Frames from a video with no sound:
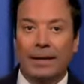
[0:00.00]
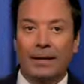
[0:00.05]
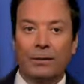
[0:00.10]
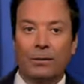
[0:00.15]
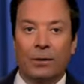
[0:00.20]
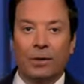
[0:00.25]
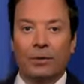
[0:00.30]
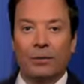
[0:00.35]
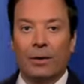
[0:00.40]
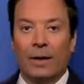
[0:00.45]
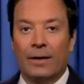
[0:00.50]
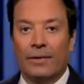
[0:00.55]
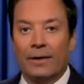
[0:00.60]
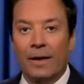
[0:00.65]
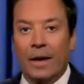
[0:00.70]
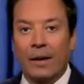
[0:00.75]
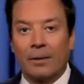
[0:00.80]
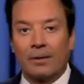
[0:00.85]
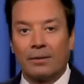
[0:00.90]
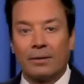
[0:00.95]
And the winner will have
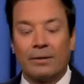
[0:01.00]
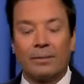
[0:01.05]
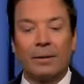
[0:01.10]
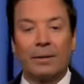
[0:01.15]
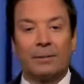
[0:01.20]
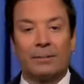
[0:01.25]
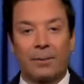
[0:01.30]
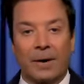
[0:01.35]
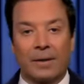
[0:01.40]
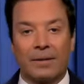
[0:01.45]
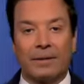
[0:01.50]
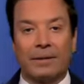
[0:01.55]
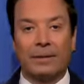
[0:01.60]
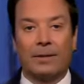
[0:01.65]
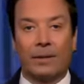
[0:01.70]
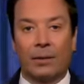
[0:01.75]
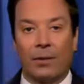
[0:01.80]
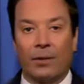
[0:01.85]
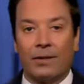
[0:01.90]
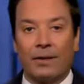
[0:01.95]
the option of being
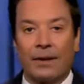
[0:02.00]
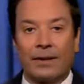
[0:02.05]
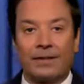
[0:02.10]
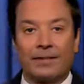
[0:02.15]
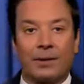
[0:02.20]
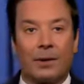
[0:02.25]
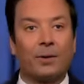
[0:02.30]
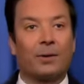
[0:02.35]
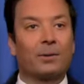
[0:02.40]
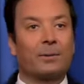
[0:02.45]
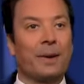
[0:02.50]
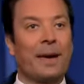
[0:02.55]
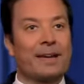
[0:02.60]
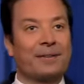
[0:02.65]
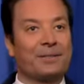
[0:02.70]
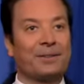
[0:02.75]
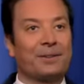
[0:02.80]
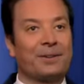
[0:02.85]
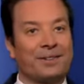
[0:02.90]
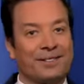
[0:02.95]
president or the next Golden
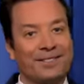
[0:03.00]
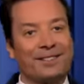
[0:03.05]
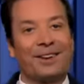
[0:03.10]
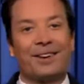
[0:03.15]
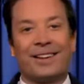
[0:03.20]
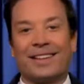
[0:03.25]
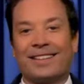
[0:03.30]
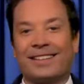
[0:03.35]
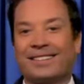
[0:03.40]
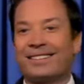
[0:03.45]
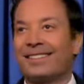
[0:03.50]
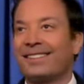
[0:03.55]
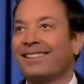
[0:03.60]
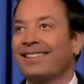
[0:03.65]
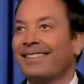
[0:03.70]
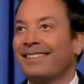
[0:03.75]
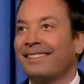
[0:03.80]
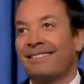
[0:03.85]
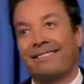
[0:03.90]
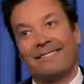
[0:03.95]
Bachelor. So that's
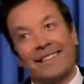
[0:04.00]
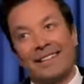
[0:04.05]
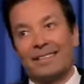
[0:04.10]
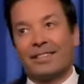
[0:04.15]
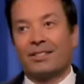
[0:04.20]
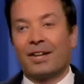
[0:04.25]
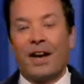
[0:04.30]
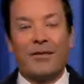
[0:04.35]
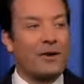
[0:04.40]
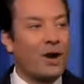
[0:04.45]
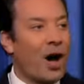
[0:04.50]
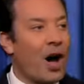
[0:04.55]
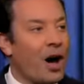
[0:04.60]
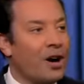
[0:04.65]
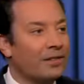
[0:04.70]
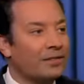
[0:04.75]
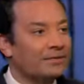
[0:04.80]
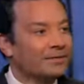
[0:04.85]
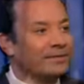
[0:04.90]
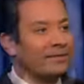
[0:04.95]
a tough call.